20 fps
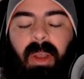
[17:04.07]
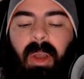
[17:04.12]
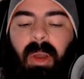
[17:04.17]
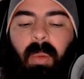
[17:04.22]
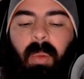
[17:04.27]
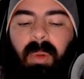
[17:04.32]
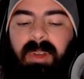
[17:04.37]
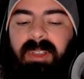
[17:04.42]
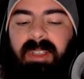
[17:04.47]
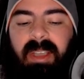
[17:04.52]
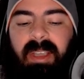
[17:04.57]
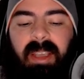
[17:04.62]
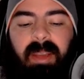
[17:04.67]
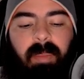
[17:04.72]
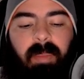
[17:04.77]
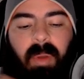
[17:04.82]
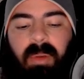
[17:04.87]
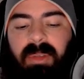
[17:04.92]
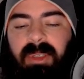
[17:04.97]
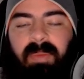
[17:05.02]
Once again,
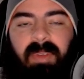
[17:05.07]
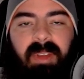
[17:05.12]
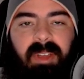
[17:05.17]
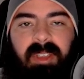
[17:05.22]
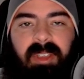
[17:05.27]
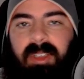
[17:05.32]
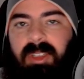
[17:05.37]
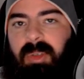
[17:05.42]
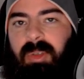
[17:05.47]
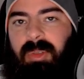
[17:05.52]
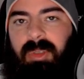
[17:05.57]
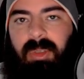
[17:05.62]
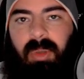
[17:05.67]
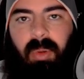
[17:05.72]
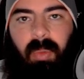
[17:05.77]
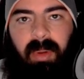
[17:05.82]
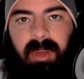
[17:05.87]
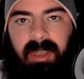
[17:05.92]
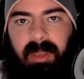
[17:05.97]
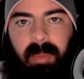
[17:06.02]
most of these issues are
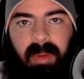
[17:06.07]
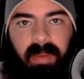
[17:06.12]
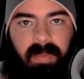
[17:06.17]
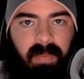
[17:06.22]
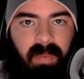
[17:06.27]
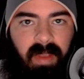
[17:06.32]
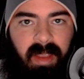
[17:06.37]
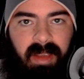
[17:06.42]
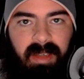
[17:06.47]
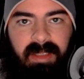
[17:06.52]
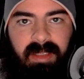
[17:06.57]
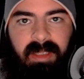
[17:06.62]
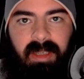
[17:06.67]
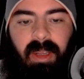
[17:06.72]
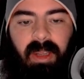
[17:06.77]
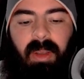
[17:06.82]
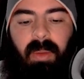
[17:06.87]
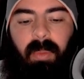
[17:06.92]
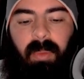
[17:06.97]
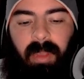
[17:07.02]
going to be fixed
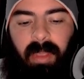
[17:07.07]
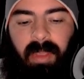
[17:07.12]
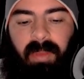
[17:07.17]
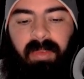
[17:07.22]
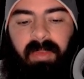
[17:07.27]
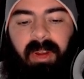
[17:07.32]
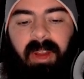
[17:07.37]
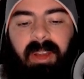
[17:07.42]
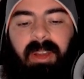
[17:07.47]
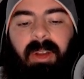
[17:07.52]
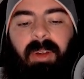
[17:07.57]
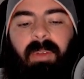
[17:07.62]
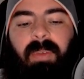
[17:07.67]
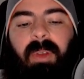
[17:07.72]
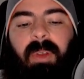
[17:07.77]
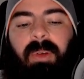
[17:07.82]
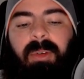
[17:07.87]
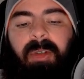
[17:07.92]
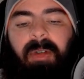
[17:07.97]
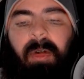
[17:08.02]
within the very near
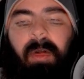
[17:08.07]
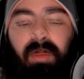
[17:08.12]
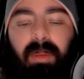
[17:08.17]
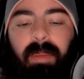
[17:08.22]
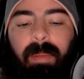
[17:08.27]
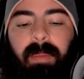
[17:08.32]
future.